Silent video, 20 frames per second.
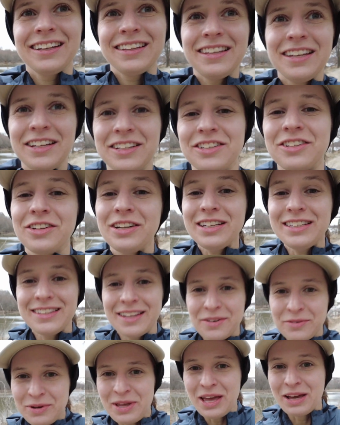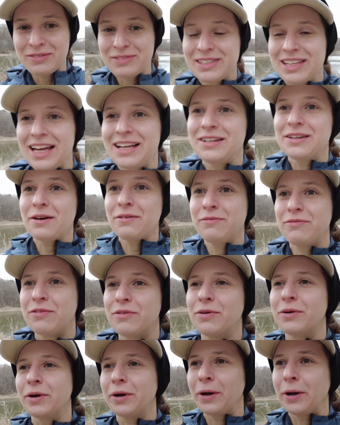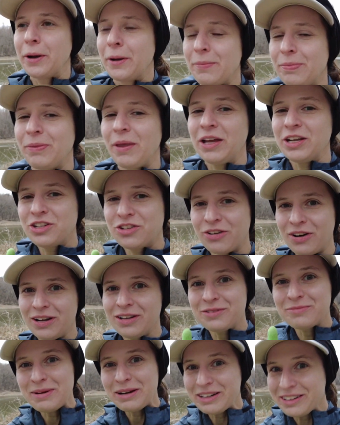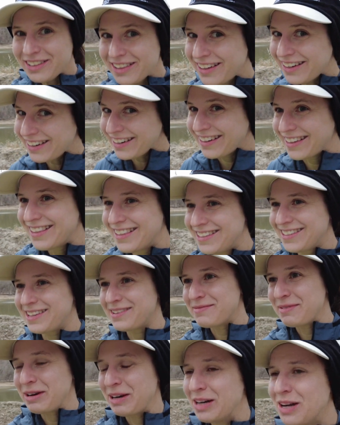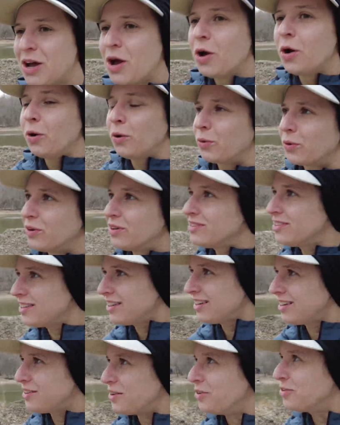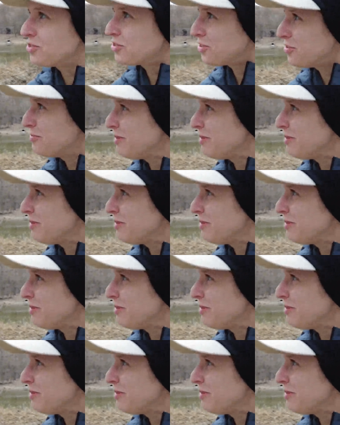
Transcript: The answer is that we have signed up for a trail marathon this summer. Or is it an ultra